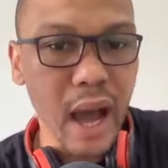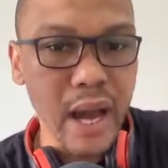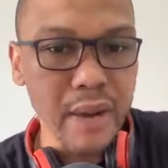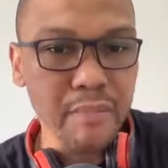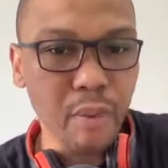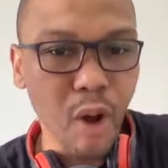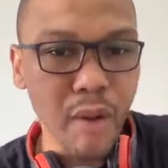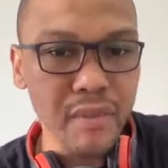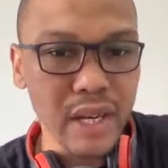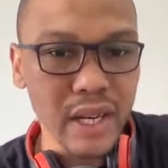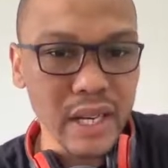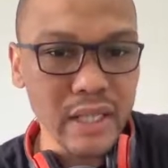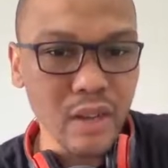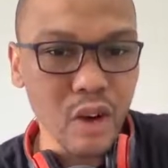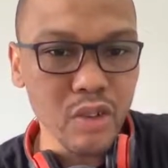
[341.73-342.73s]
unemployment
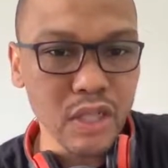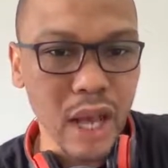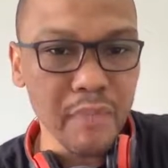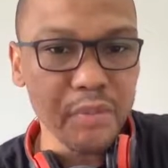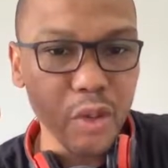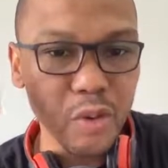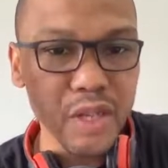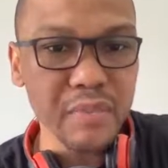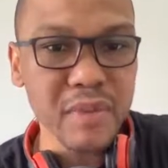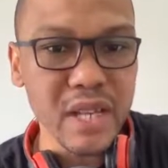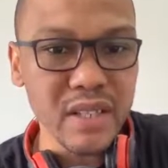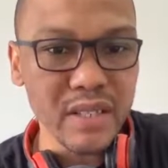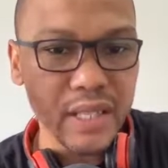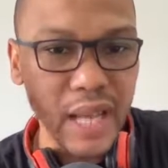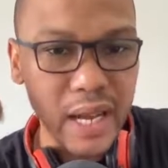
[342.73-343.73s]
rate goes up, so it
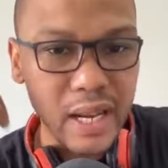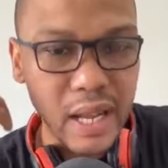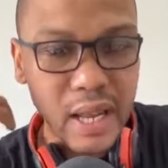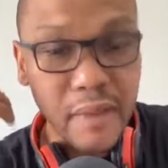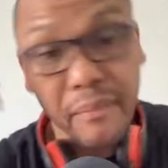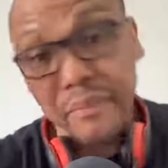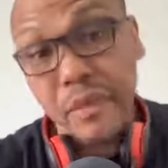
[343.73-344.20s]
means that